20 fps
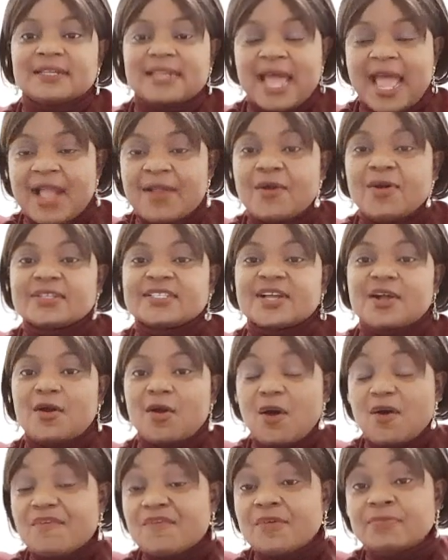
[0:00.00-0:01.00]
I got a
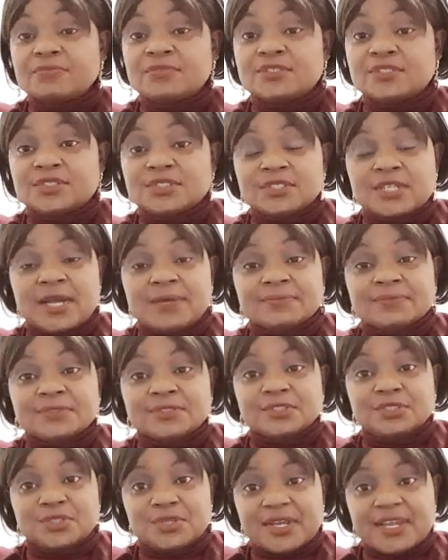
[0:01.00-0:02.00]
call from
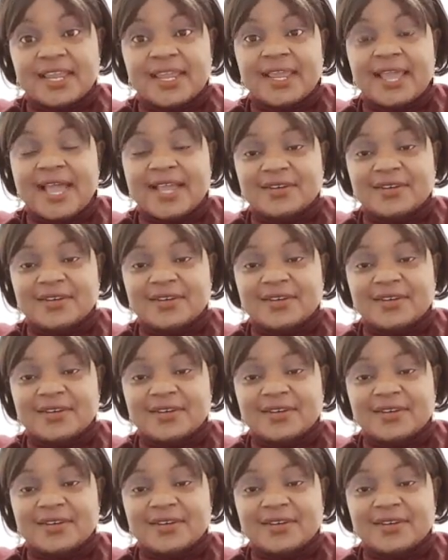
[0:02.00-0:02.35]
UK.